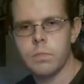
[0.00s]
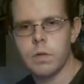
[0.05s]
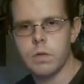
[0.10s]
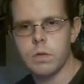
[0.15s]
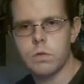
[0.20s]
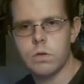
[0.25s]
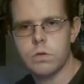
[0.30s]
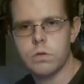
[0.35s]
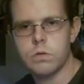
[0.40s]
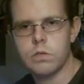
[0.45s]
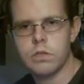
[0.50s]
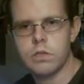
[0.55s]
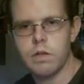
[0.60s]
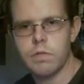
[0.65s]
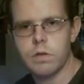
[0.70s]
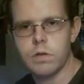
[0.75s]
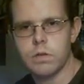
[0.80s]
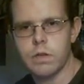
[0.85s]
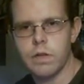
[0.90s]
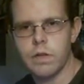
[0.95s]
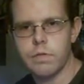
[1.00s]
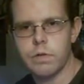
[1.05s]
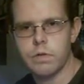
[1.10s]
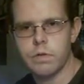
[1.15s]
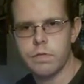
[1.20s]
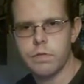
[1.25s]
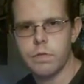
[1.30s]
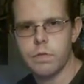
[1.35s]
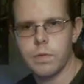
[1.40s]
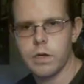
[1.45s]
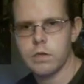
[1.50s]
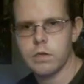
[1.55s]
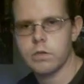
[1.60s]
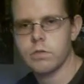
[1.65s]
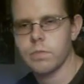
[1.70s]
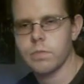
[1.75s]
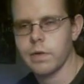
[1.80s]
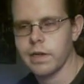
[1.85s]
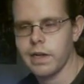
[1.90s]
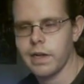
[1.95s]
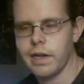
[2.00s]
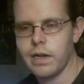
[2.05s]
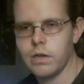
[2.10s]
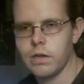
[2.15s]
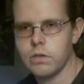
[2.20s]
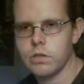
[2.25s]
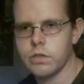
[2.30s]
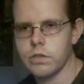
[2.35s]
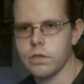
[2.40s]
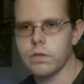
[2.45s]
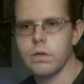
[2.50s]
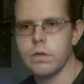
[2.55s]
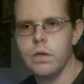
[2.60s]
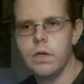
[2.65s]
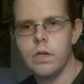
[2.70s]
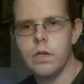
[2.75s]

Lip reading: my local 7-Eleven a few miles from my house, and